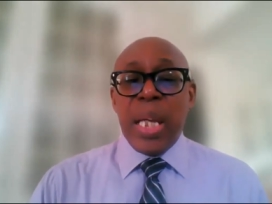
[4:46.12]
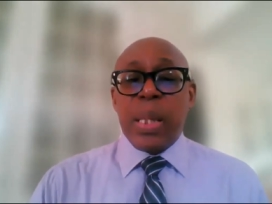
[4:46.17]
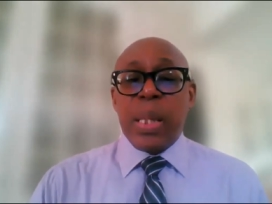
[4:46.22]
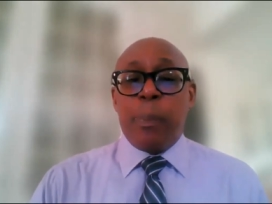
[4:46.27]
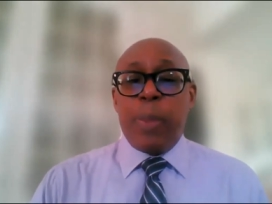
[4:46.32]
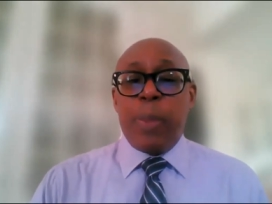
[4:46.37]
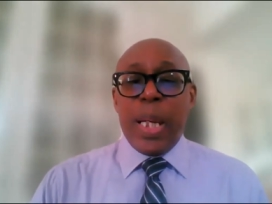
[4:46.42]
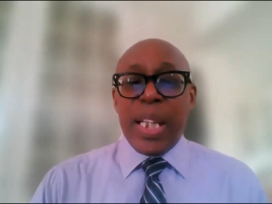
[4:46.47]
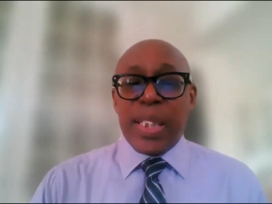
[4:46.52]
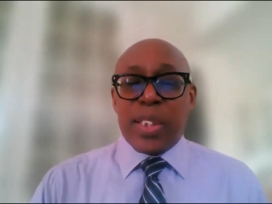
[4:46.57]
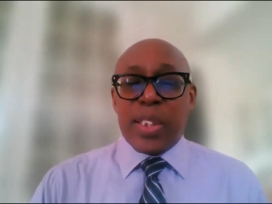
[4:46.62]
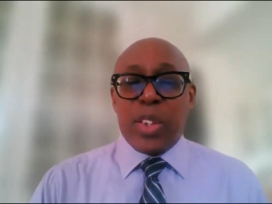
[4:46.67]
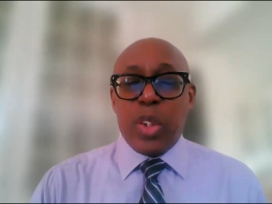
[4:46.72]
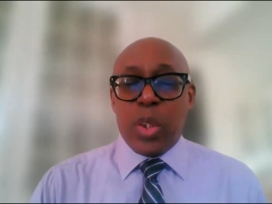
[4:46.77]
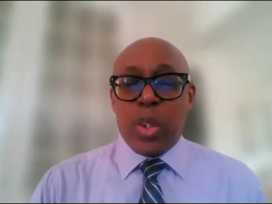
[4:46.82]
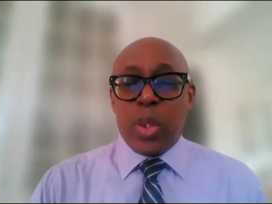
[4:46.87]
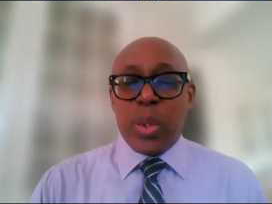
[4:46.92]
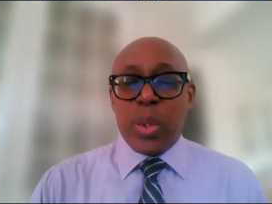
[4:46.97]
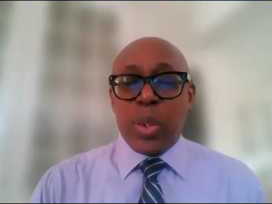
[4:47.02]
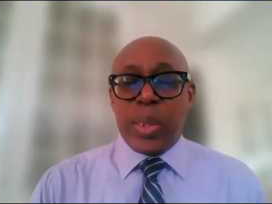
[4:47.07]
to place
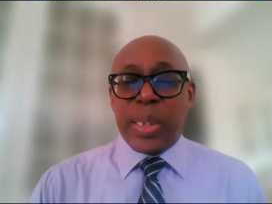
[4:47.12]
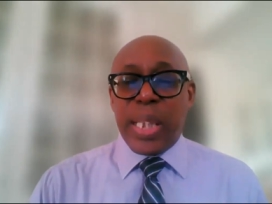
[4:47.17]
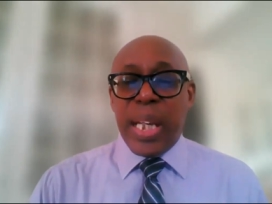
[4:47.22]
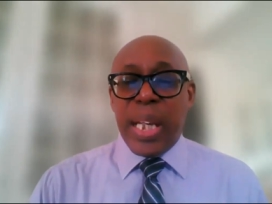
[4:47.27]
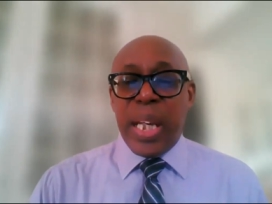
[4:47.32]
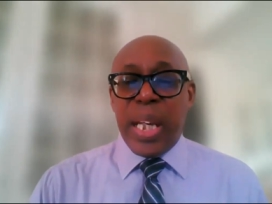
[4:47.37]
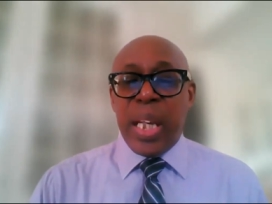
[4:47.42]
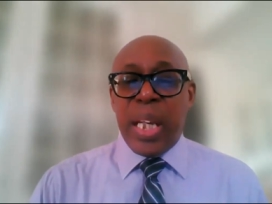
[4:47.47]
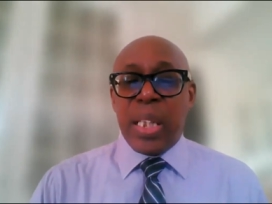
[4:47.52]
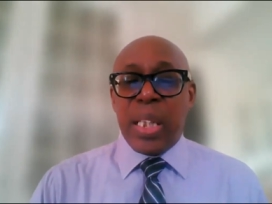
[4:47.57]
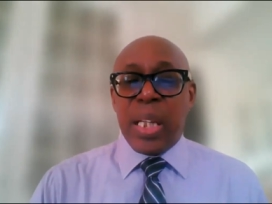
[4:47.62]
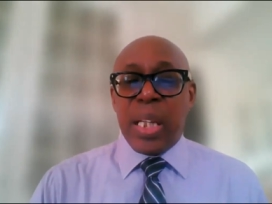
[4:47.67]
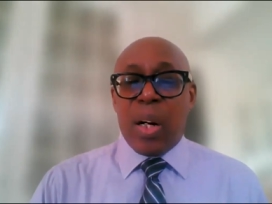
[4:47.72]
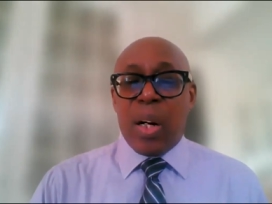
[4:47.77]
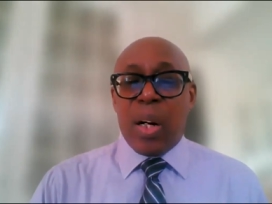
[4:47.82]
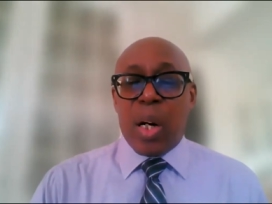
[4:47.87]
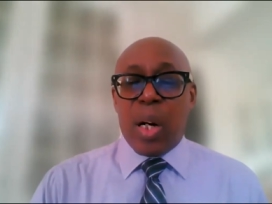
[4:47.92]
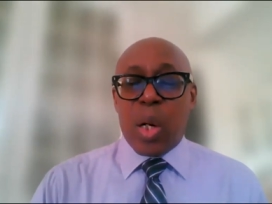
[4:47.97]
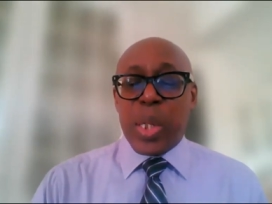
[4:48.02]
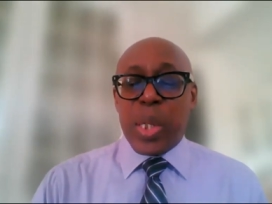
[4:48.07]
those in
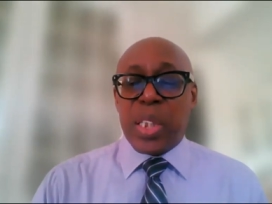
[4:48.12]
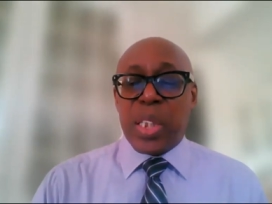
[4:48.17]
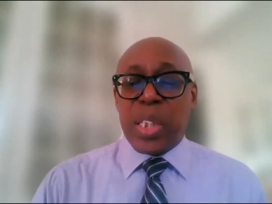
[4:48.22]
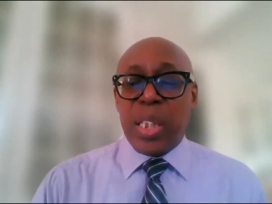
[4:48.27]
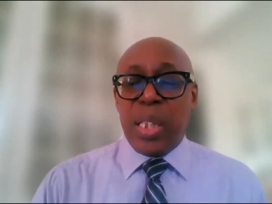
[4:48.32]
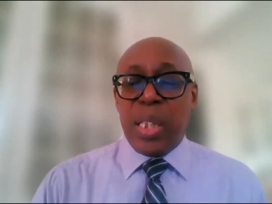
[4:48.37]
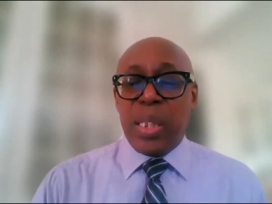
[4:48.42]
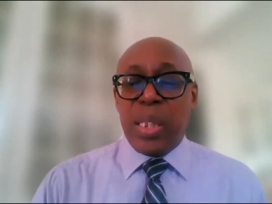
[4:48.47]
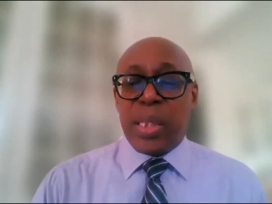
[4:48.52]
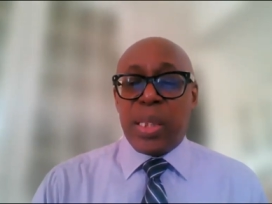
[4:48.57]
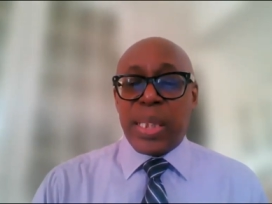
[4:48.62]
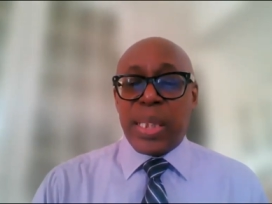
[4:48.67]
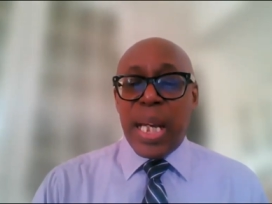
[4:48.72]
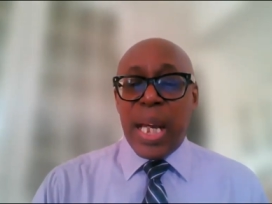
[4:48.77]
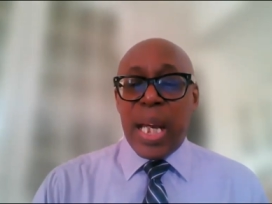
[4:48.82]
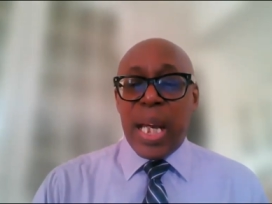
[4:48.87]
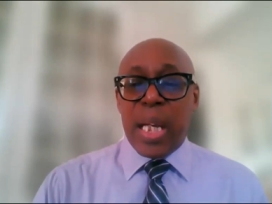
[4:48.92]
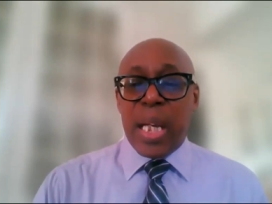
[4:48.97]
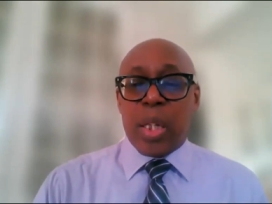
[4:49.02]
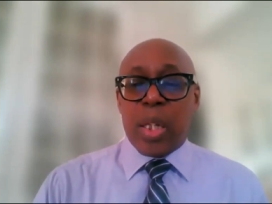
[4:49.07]
our questions
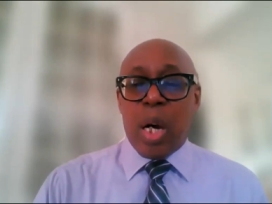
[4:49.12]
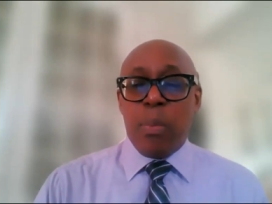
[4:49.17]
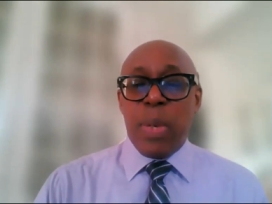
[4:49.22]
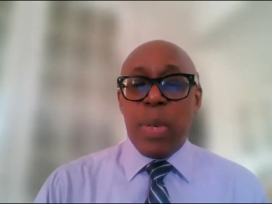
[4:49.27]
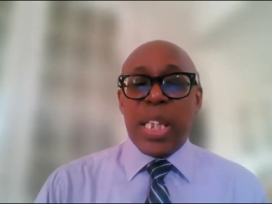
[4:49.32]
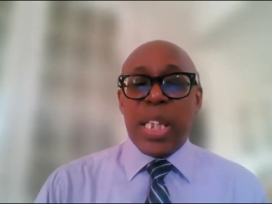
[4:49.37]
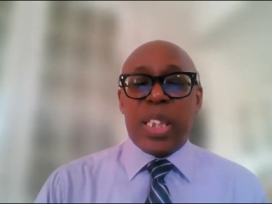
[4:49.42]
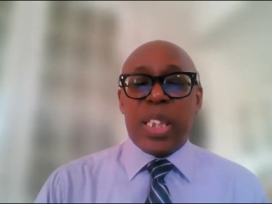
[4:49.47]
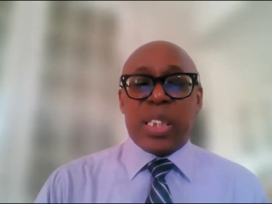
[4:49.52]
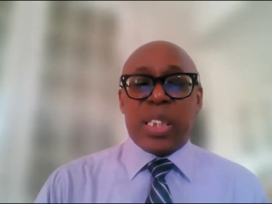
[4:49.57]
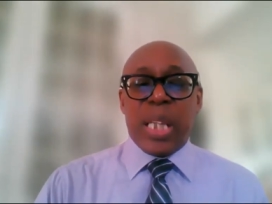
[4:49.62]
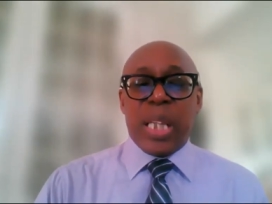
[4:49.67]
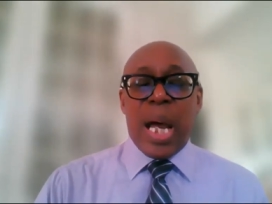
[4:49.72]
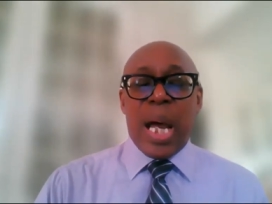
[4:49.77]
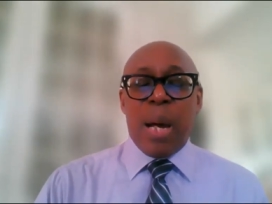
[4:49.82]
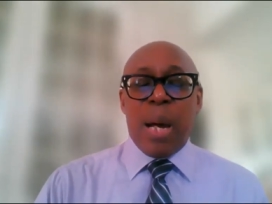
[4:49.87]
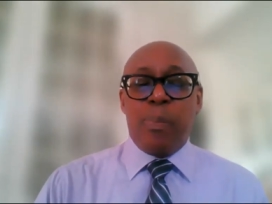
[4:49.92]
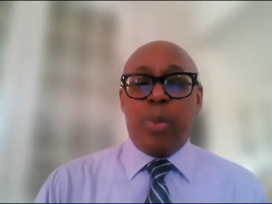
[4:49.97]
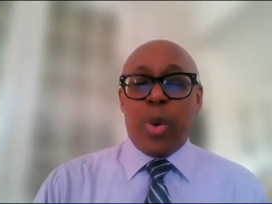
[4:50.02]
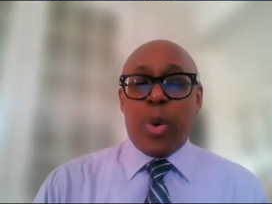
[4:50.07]
and comments
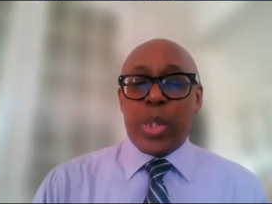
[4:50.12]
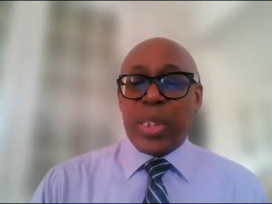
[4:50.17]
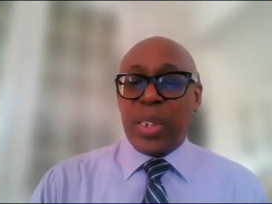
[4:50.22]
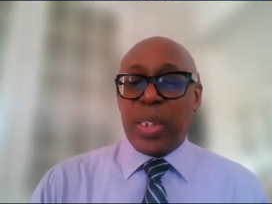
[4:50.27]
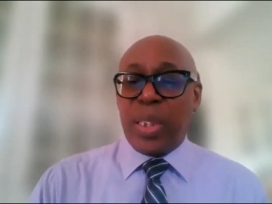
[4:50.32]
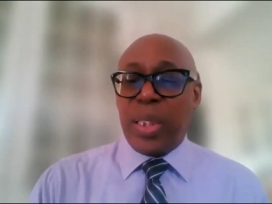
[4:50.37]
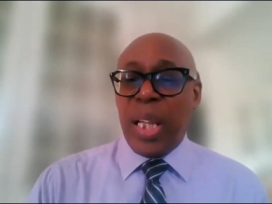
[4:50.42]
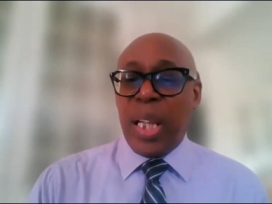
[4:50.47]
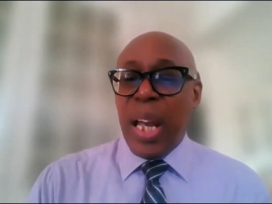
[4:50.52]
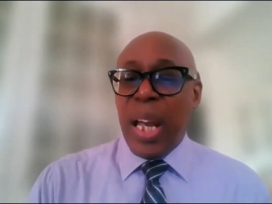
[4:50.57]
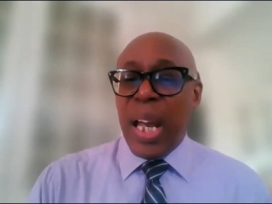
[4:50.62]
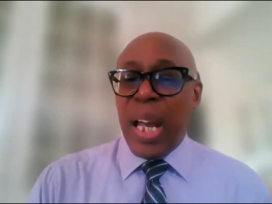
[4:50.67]
portal